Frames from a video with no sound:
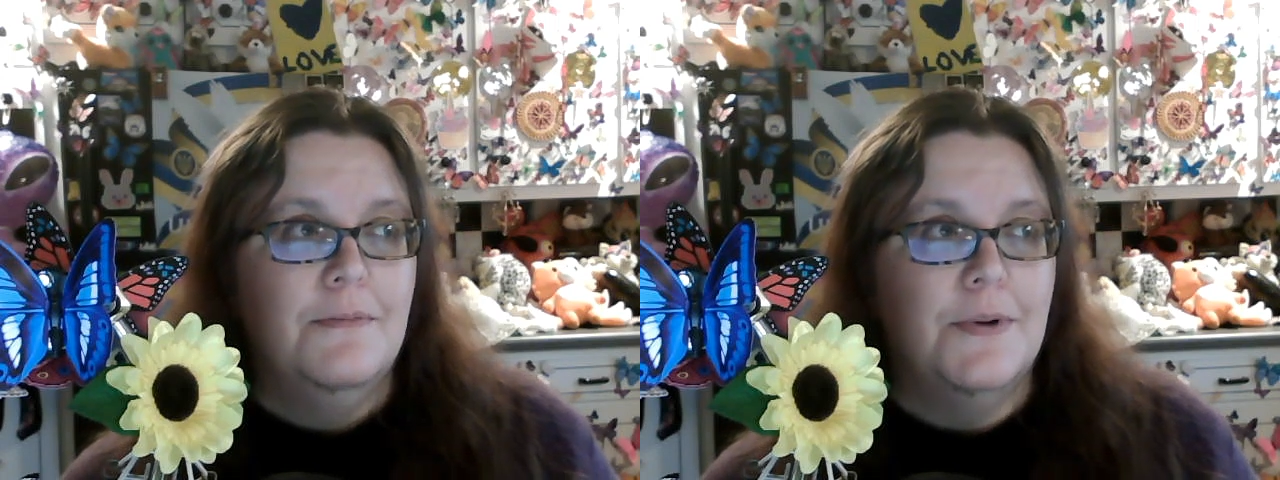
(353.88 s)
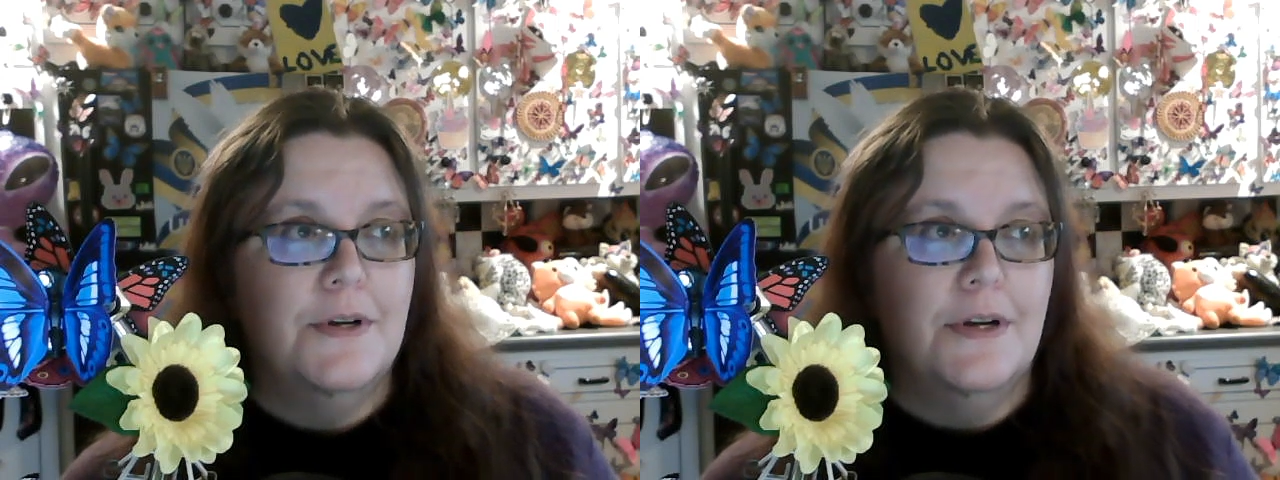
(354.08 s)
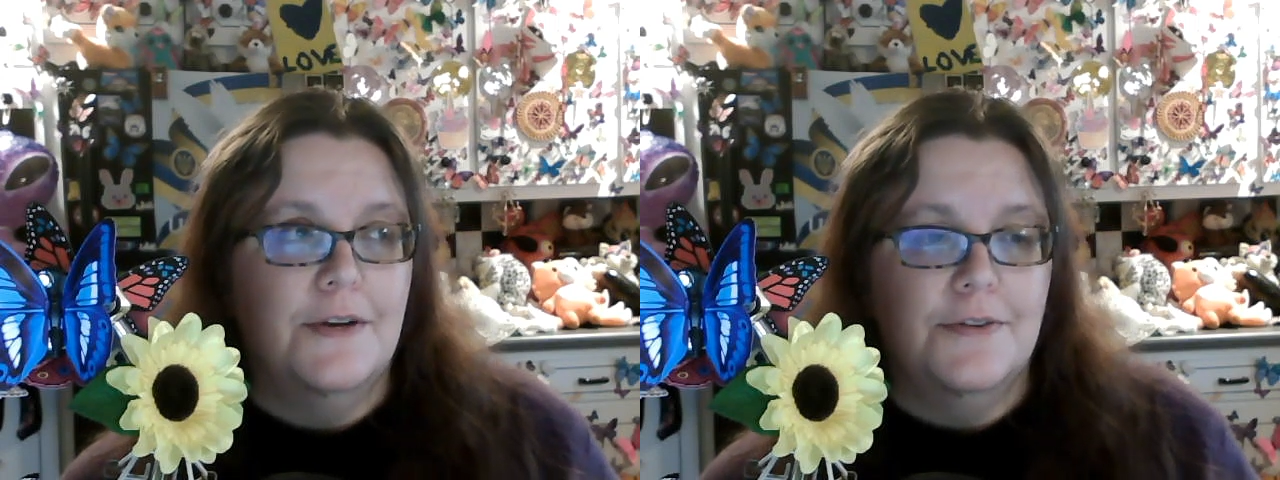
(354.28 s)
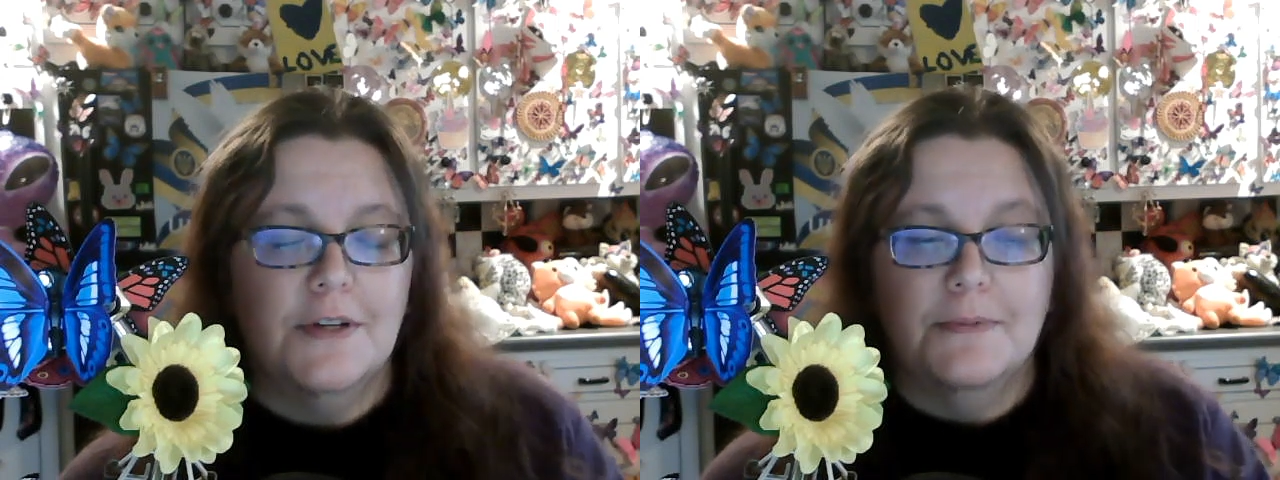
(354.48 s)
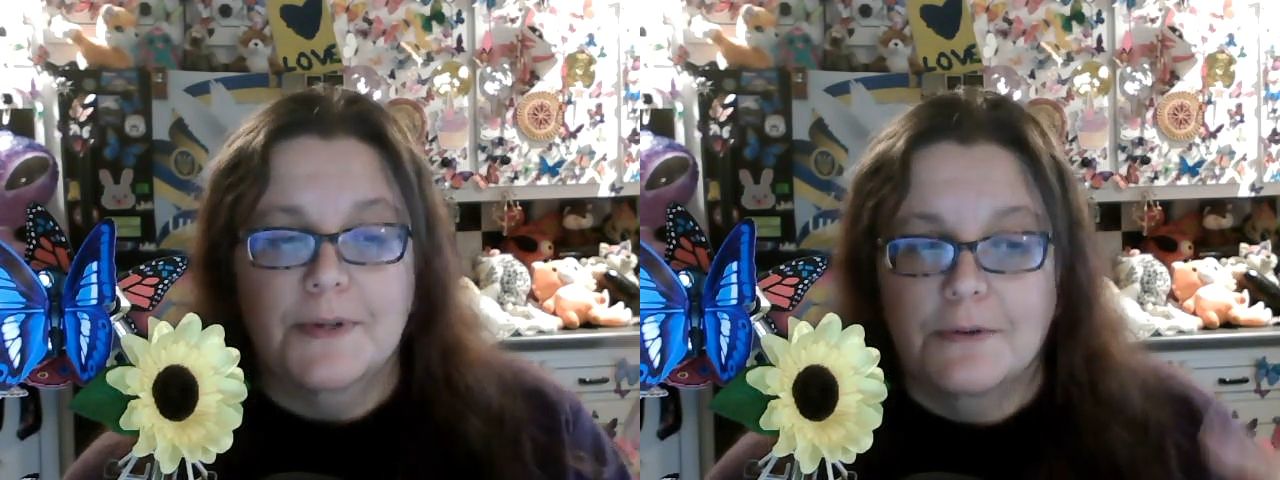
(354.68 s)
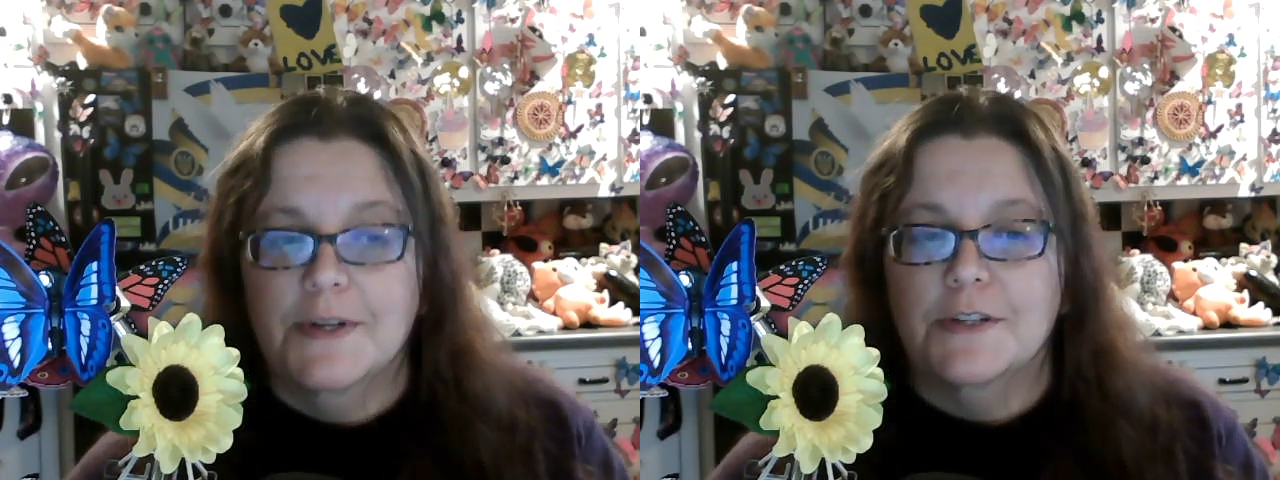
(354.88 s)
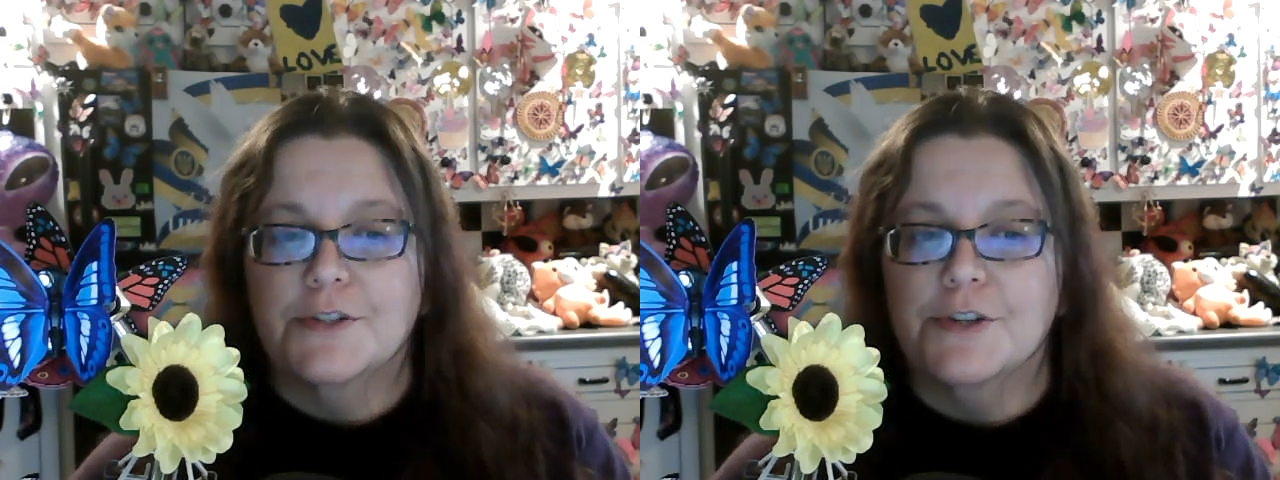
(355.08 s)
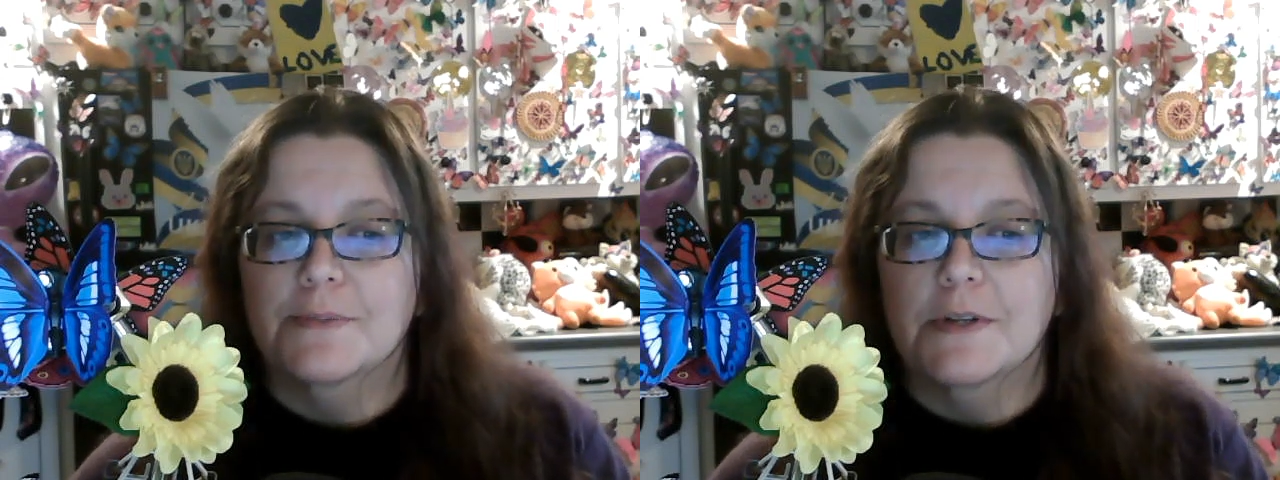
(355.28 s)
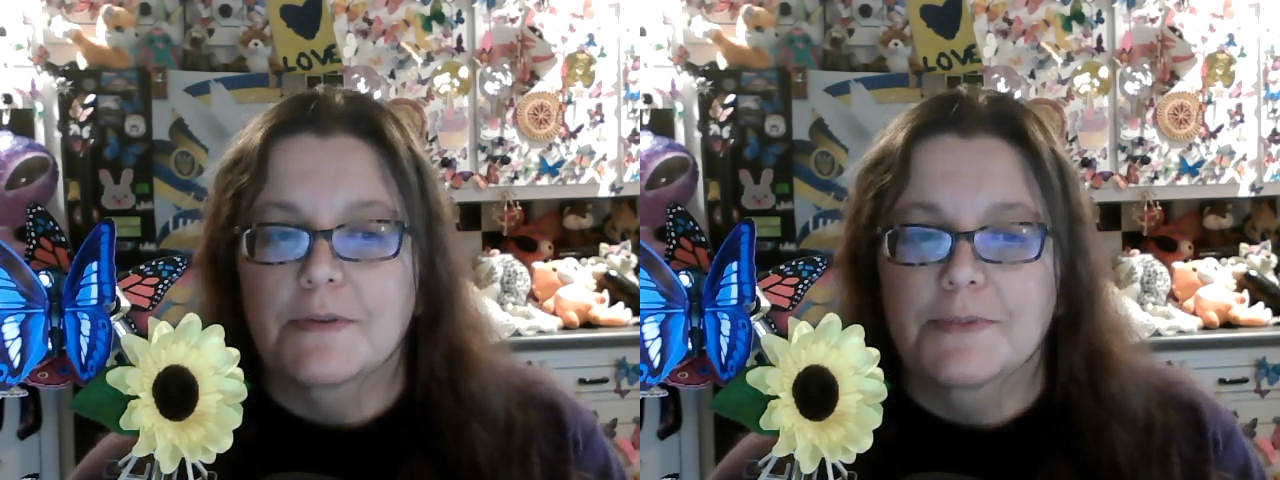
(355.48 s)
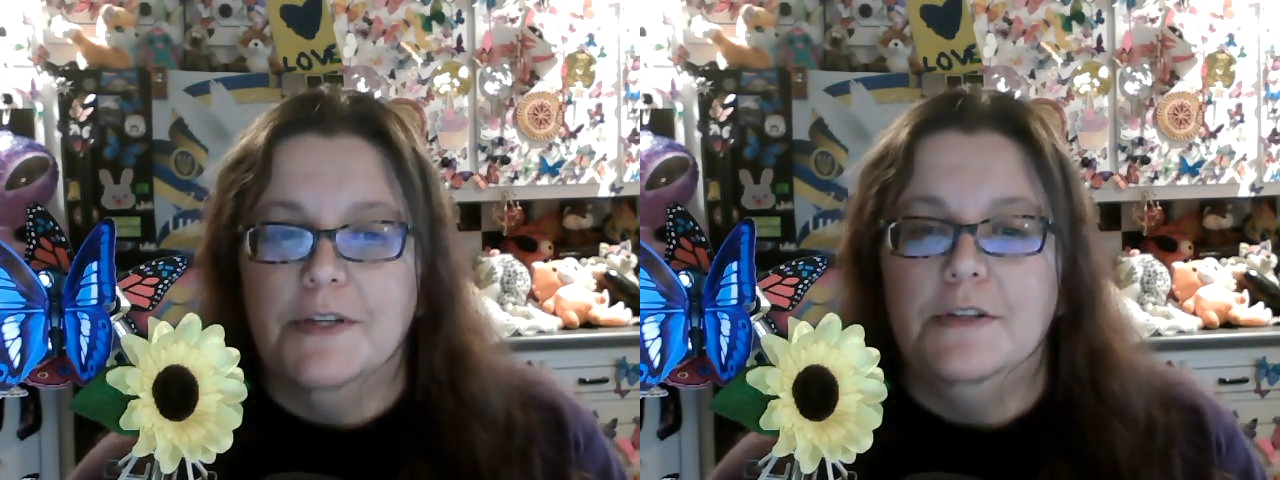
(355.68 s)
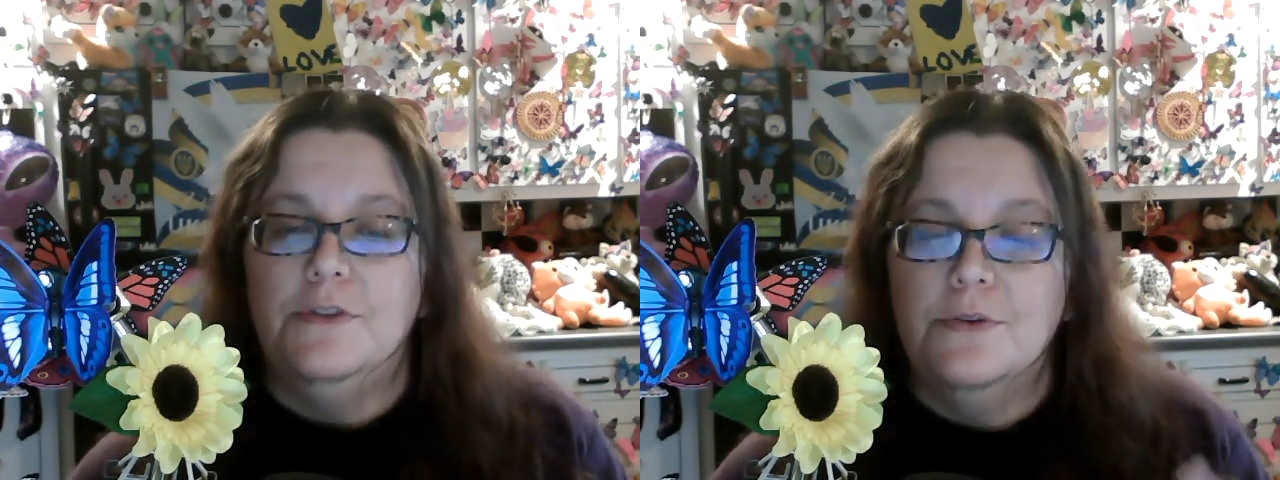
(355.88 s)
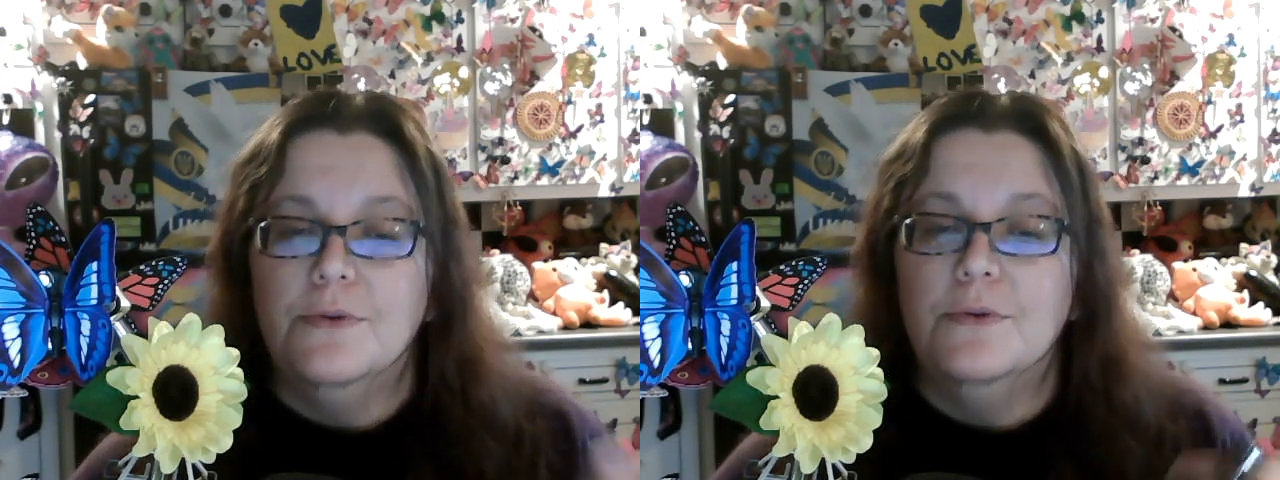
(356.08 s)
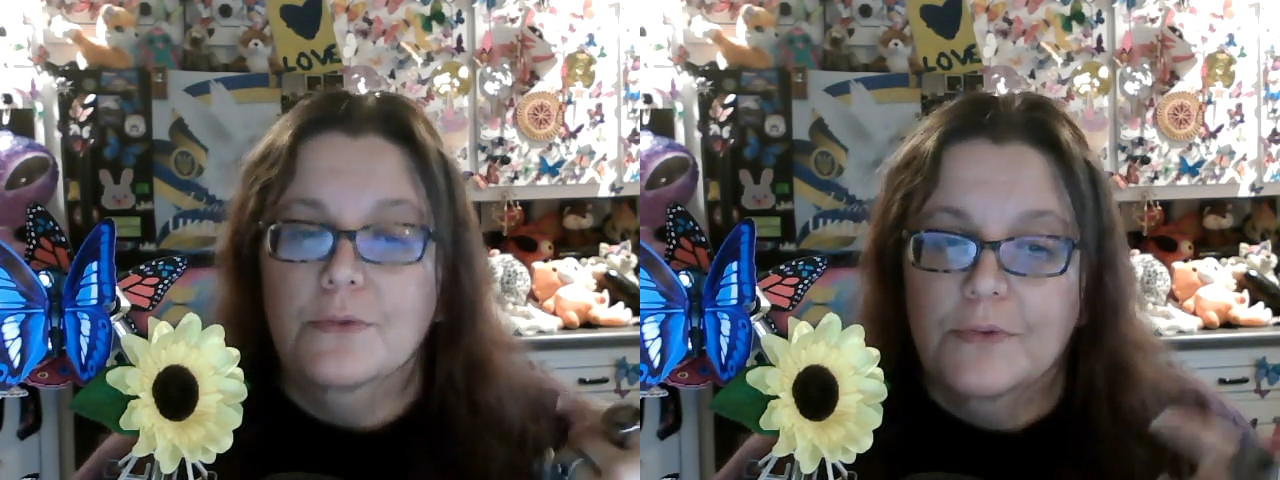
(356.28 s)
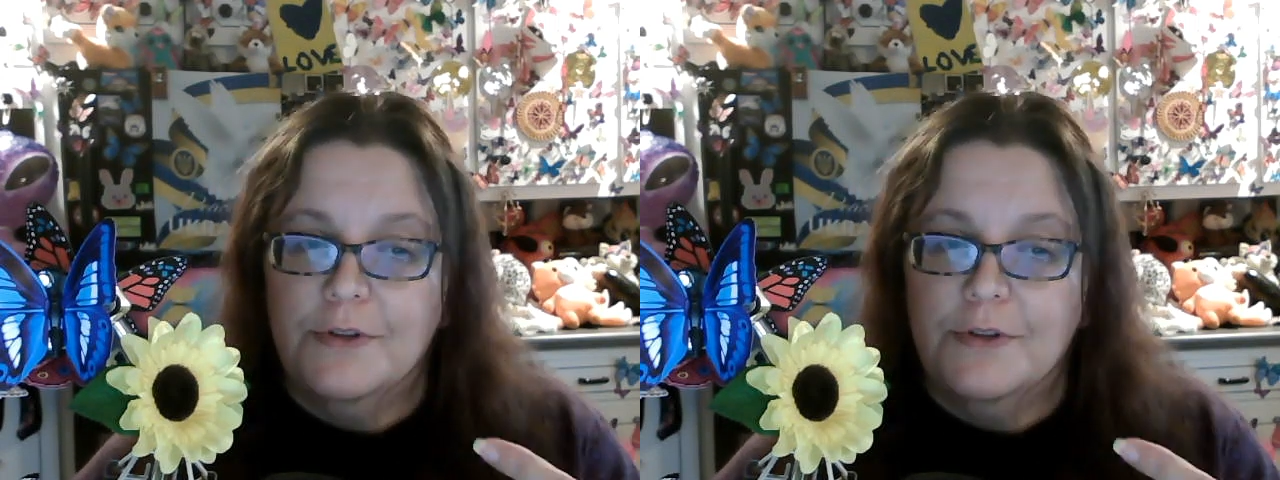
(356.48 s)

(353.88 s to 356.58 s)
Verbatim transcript: But I think a better way to term it would be you